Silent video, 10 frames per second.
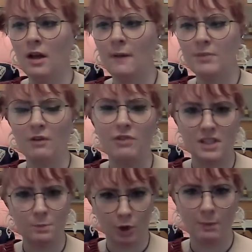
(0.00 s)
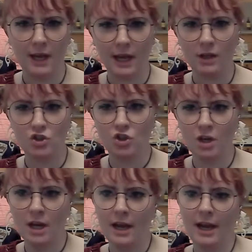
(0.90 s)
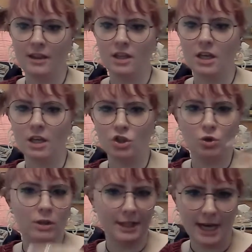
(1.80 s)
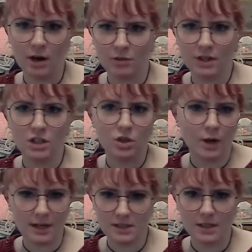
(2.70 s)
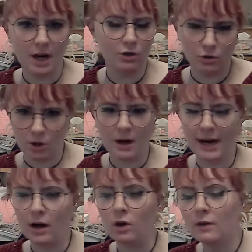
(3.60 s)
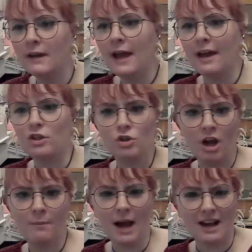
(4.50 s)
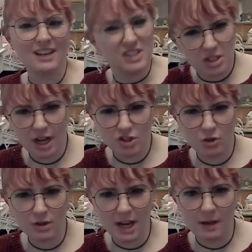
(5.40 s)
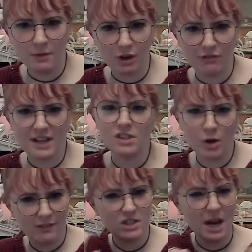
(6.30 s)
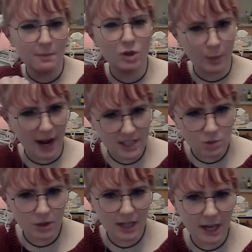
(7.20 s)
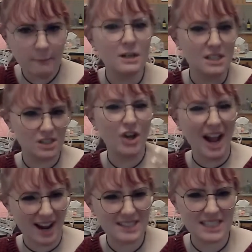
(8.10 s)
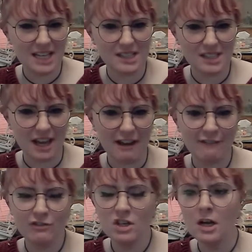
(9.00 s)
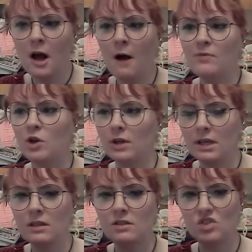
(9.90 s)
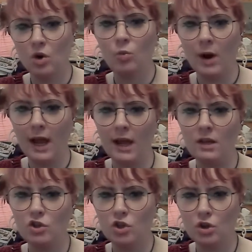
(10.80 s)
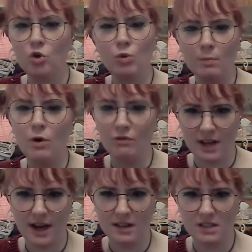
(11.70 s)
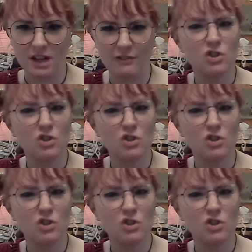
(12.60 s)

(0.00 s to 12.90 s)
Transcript: a Facebook page and then you click out of it and you exit out and you log out, and then you come back and it still has your name and your face, and you have to type in your password again, but it still has that saved, there is a way to remove that kind of stuff. So